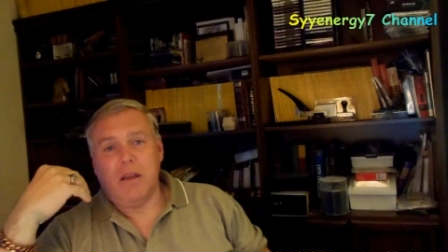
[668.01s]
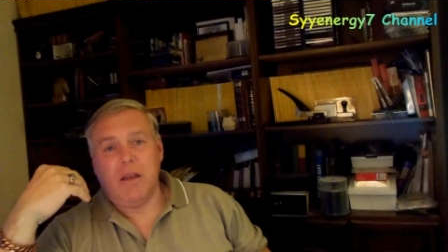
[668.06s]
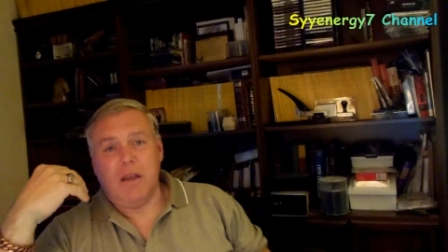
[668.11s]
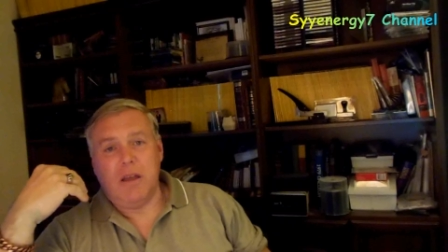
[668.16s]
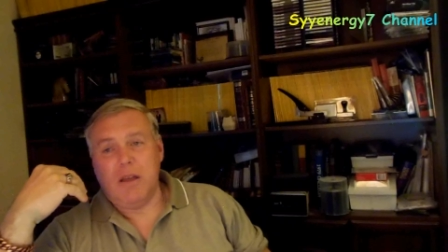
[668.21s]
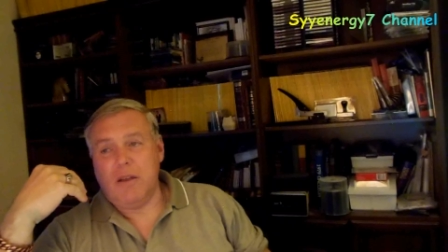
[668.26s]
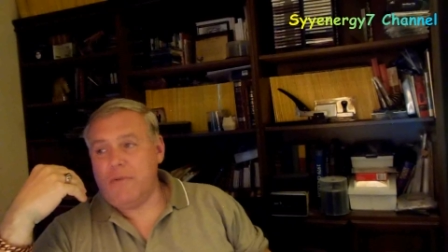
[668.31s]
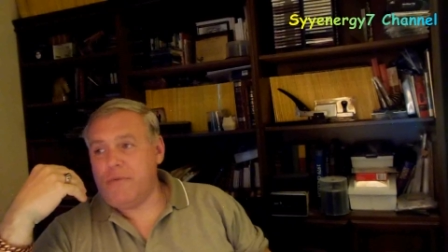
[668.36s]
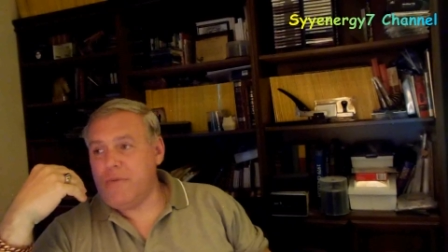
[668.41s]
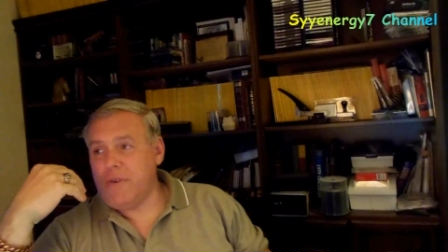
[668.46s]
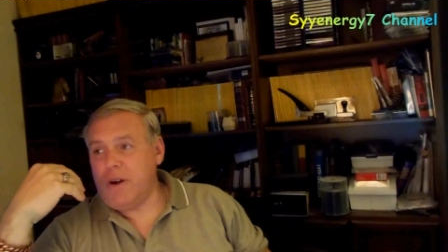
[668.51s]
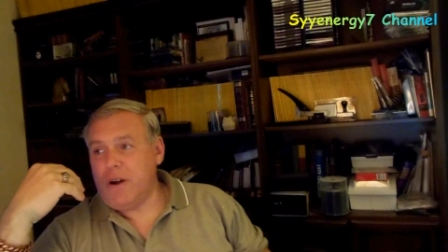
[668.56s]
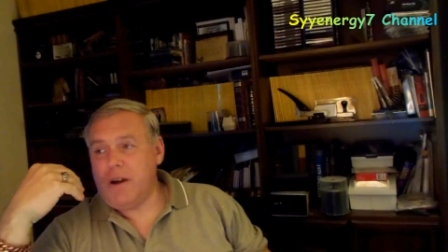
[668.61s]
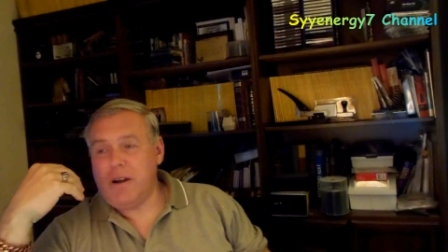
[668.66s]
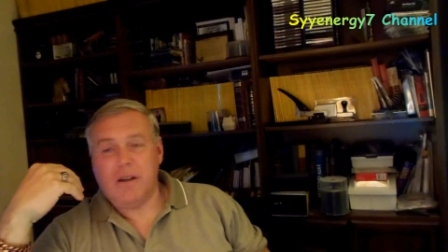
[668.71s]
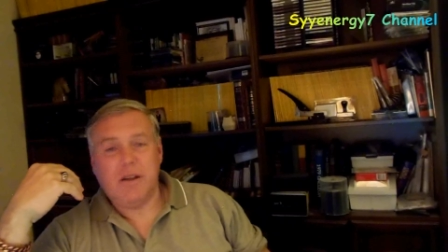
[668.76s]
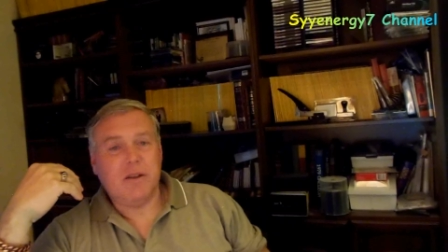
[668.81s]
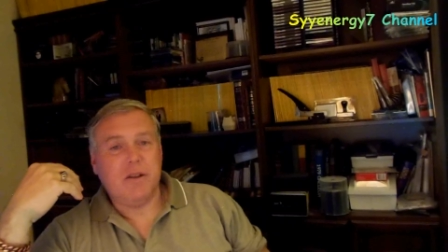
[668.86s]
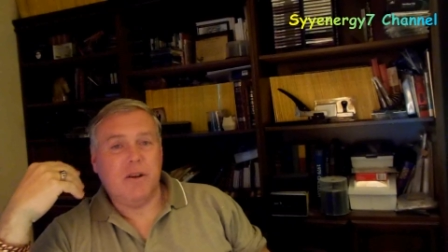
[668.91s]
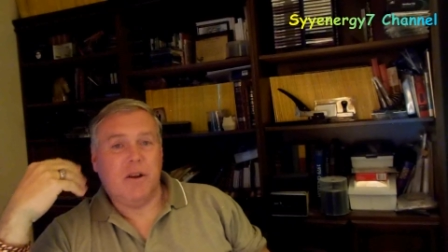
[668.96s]
if,
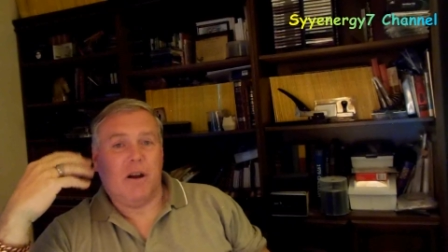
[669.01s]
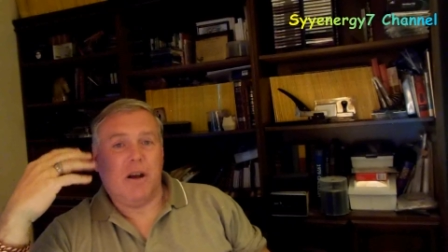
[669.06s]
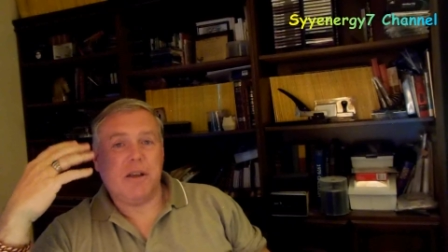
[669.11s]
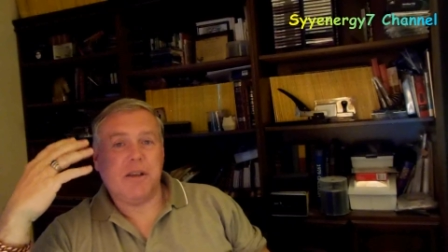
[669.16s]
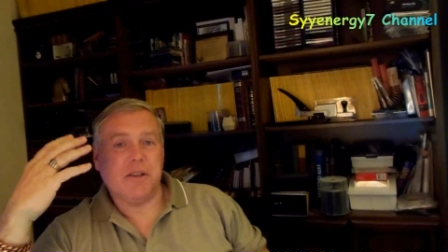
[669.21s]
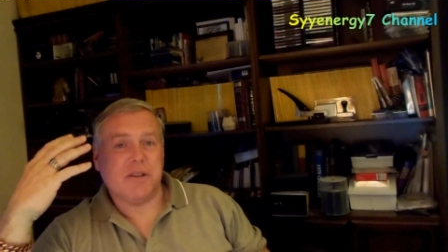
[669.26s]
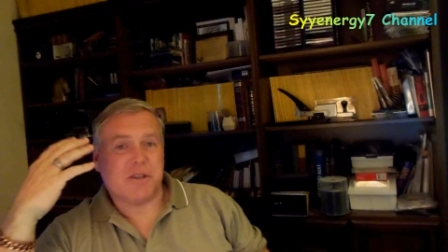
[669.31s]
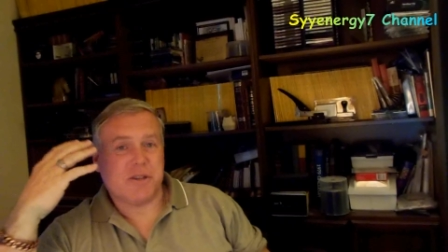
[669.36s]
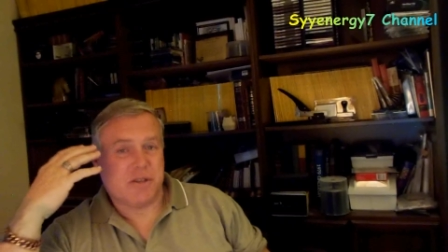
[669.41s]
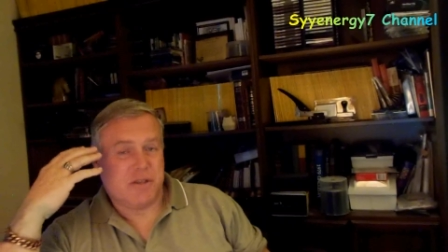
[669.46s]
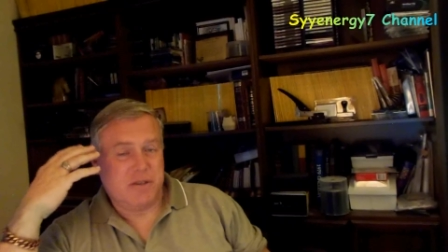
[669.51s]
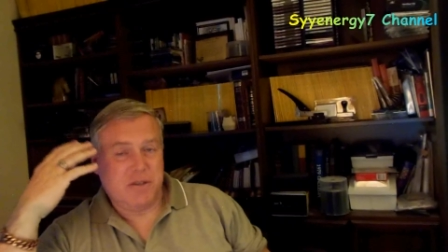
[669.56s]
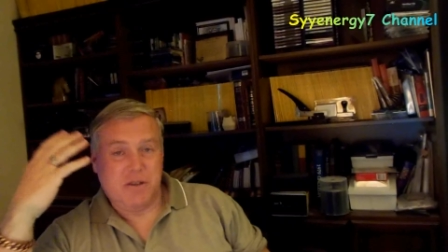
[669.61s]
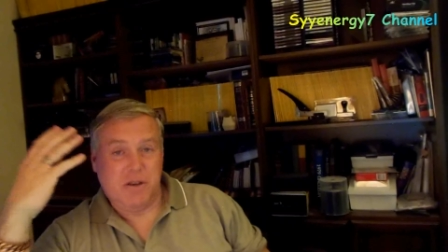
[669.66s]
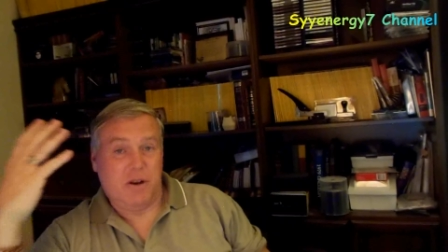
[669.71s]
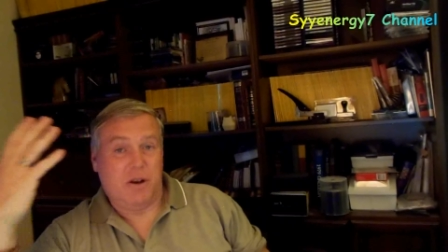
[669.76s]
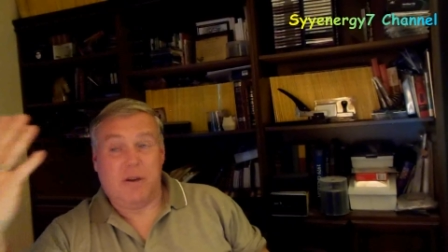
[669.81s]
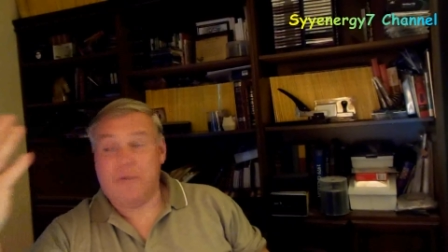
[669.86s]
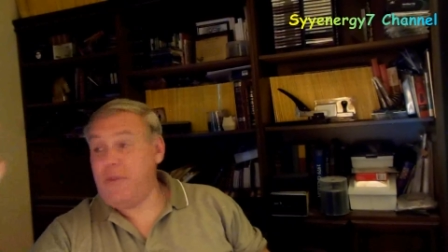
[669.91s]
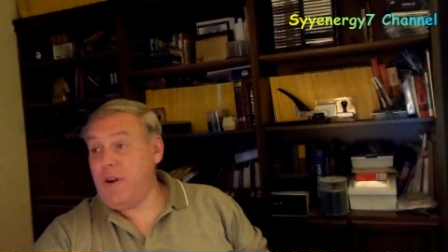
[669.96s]
you know, I get,
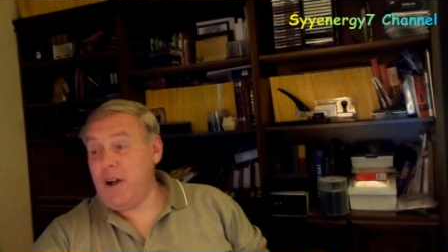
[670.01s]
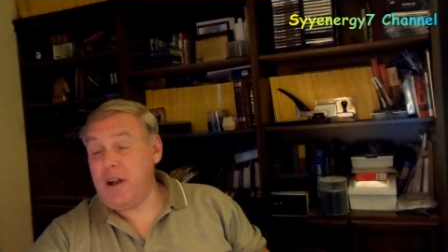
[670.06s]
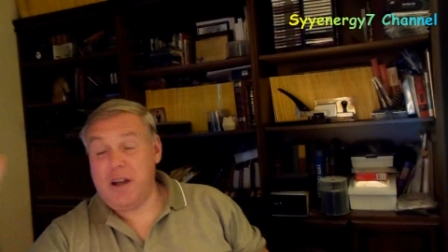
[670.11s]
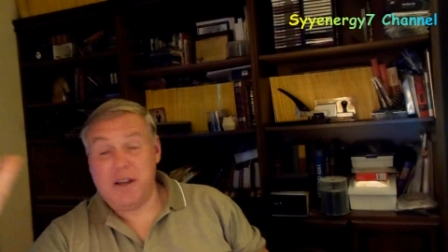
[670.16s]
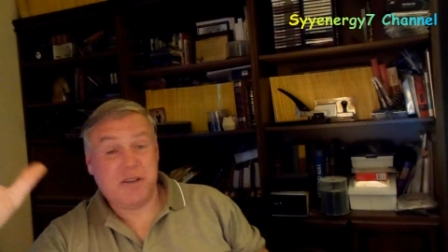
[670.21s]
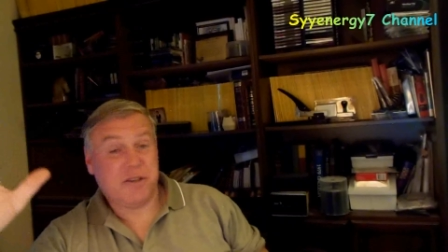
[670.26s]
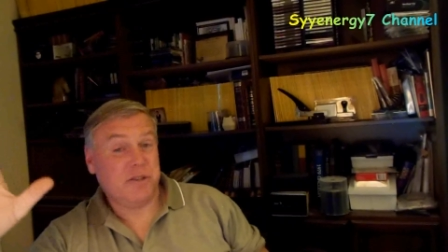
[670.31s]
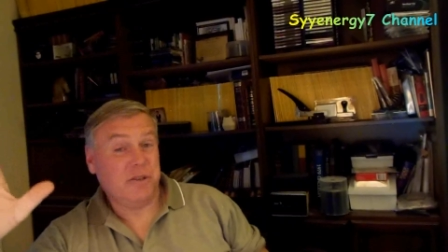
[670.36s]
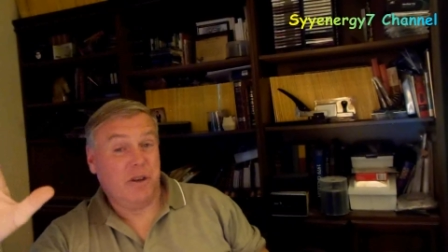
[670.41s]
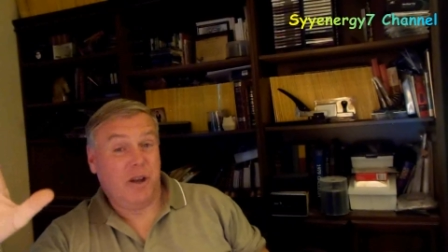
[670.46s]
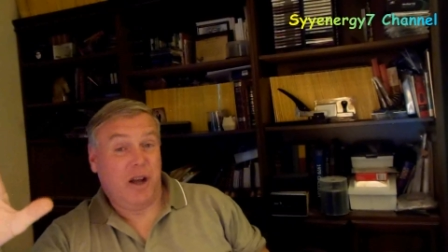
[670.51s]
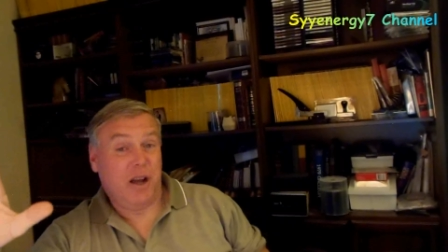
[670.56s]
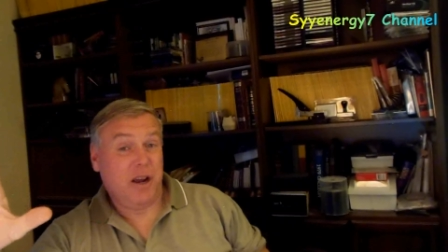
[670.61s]
you know, if I, I still,